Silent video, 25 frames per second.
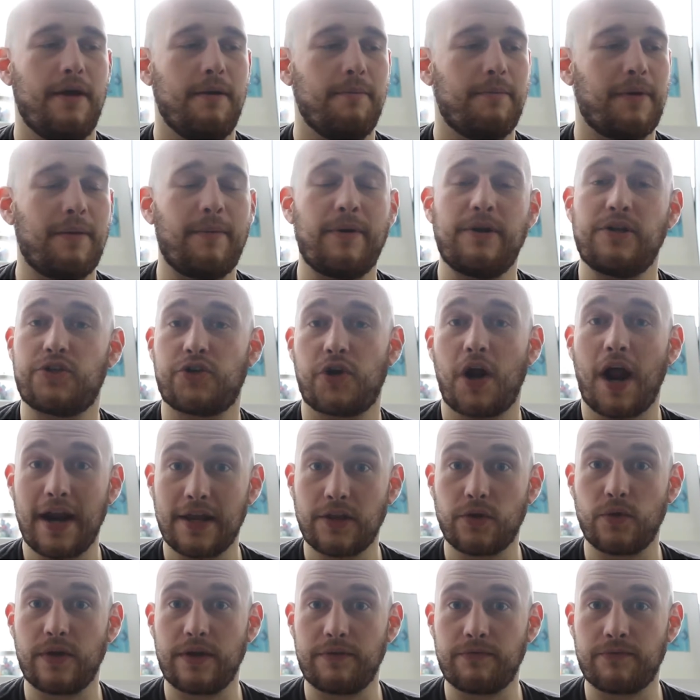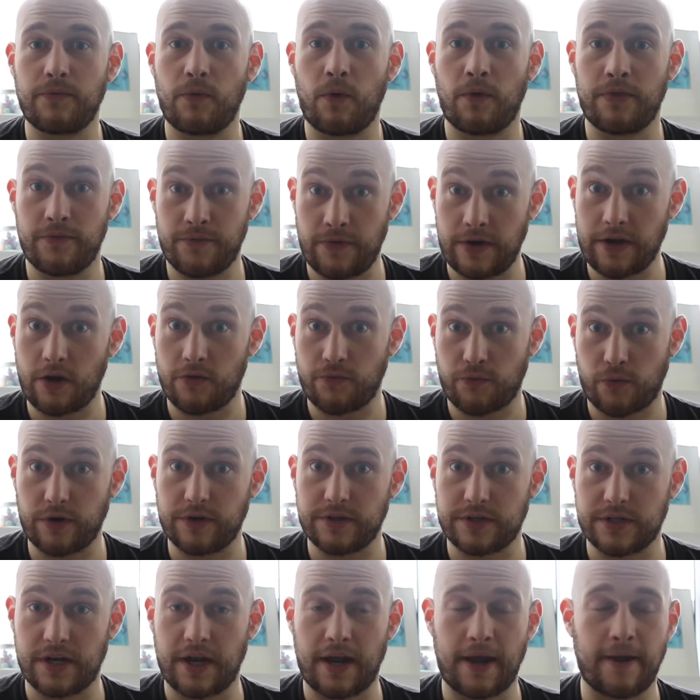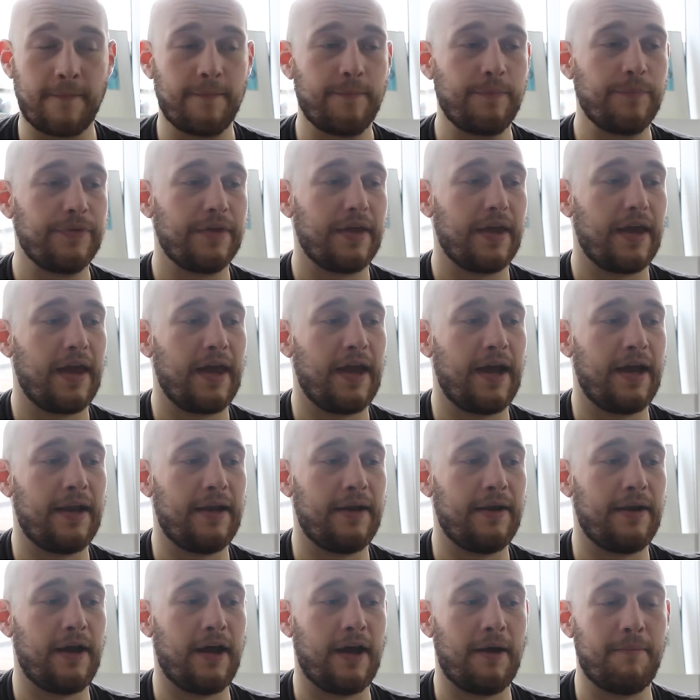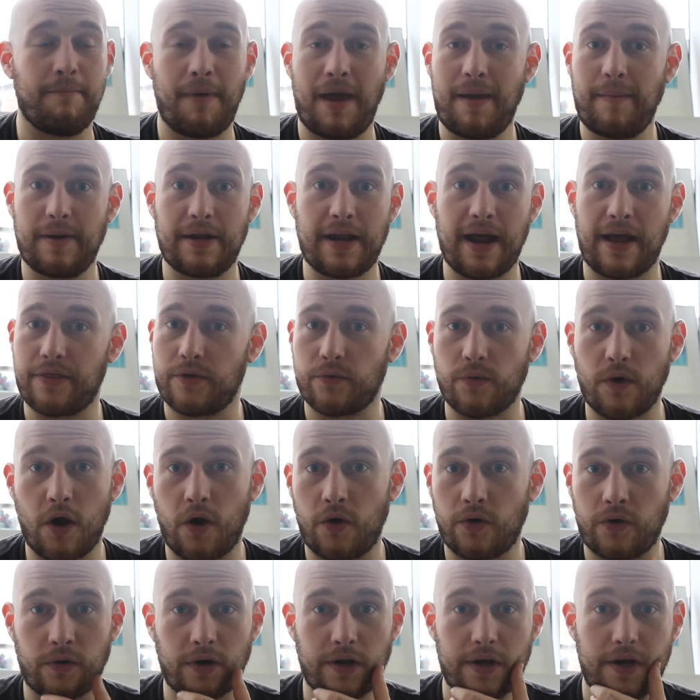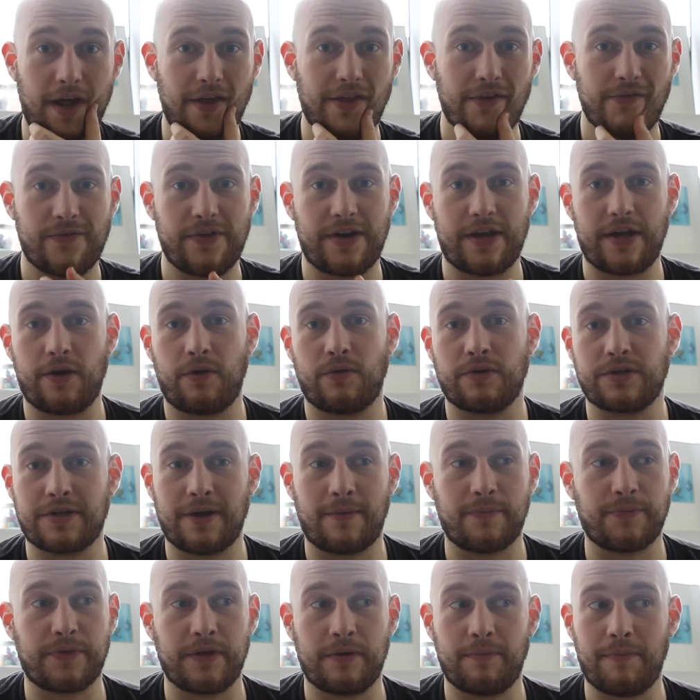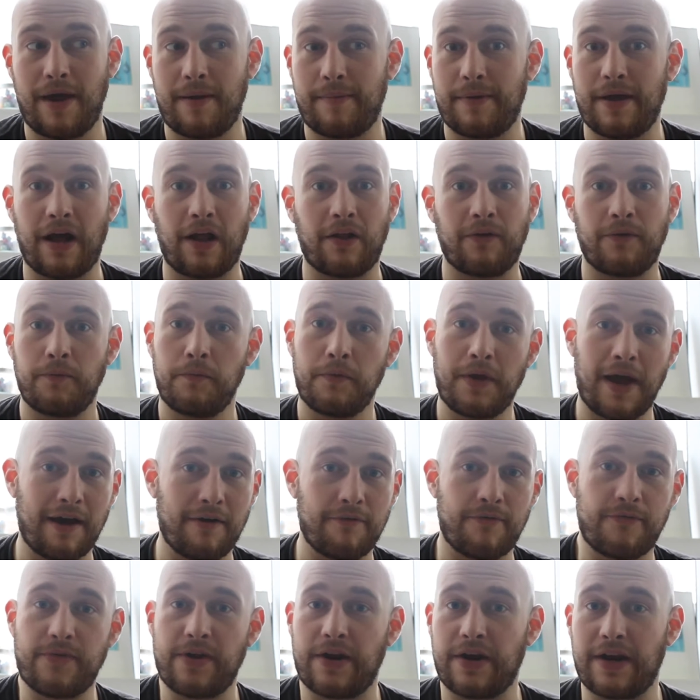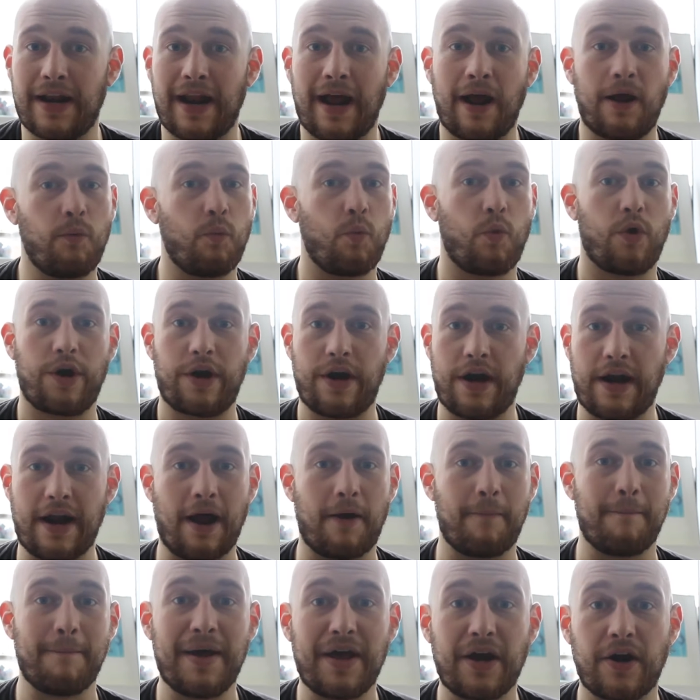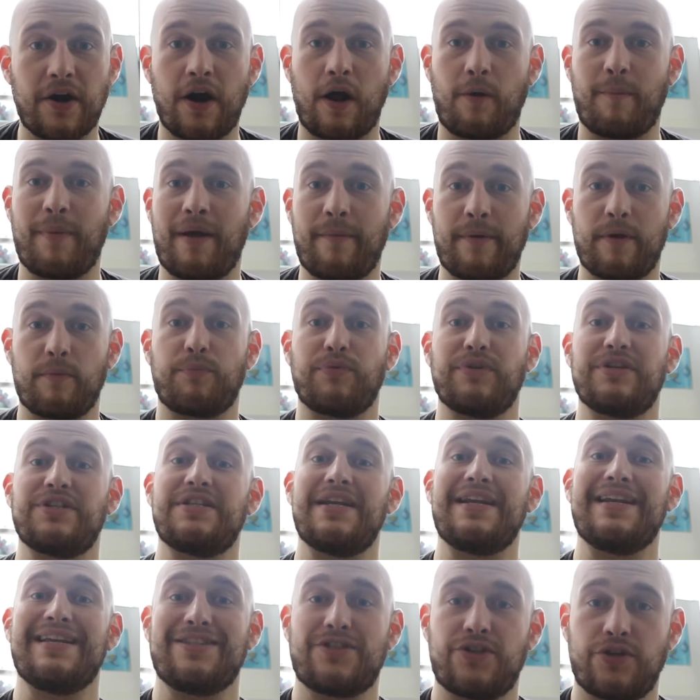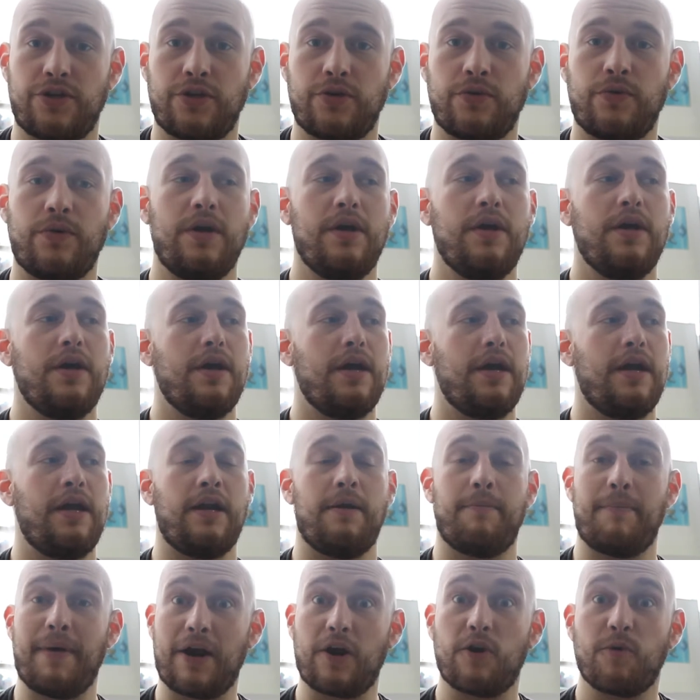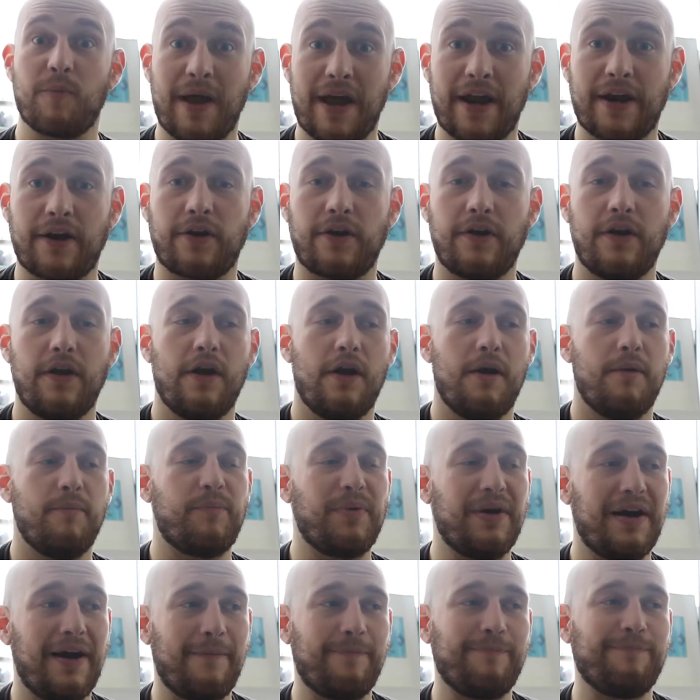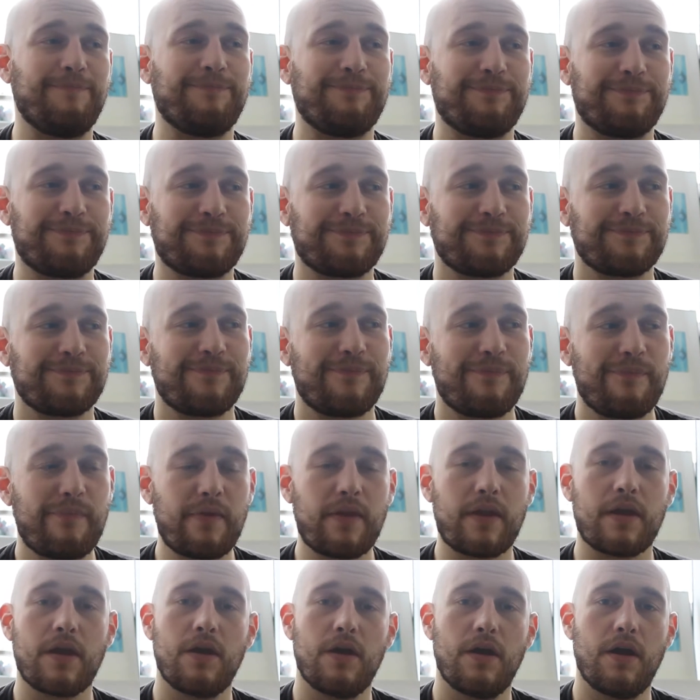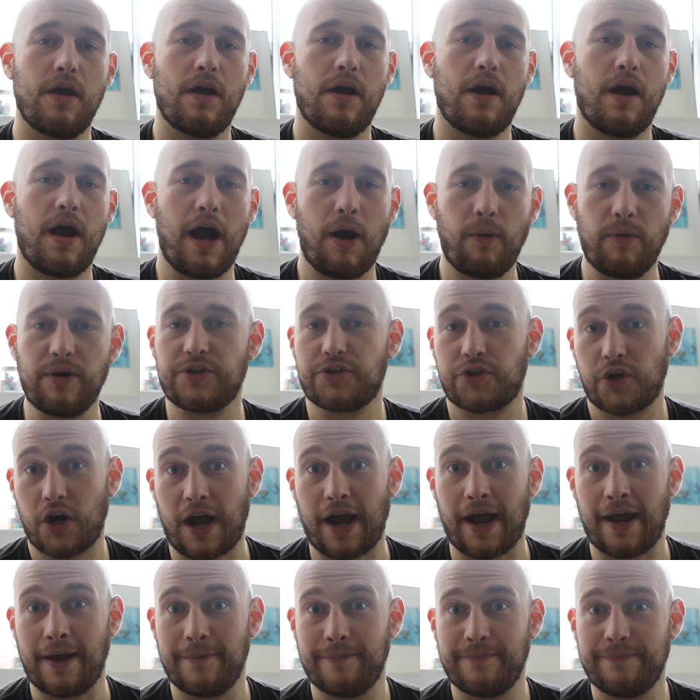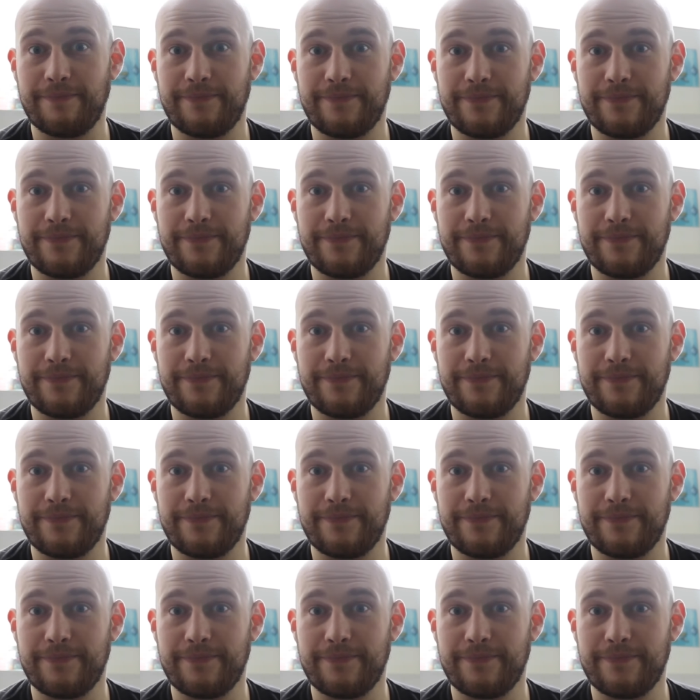But I'm going to try to do it on the video for you today, and maybe down the road on another video or something, maybe I'll have figured it out and worded it out better, and I'll be able to present it to you in a better manner. But I want to try.